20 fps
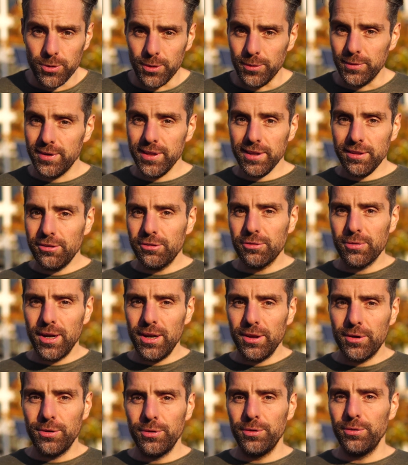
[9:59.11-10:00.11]
So this is
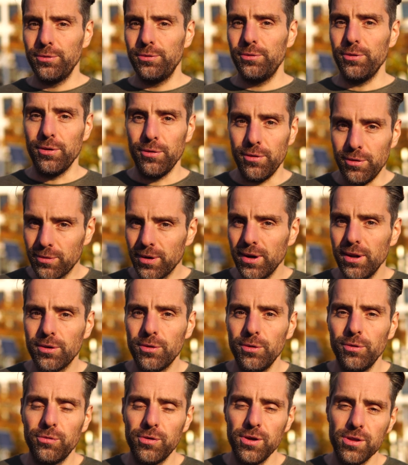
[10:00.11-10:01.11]
really cool, a really
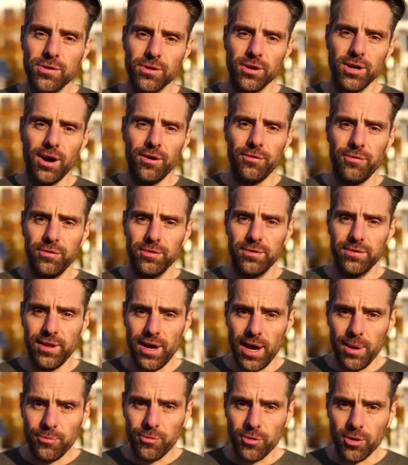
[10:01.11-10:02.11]
cool feature of
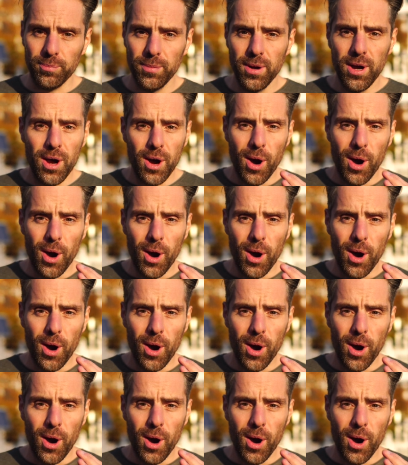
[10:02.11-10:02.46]
Typeform.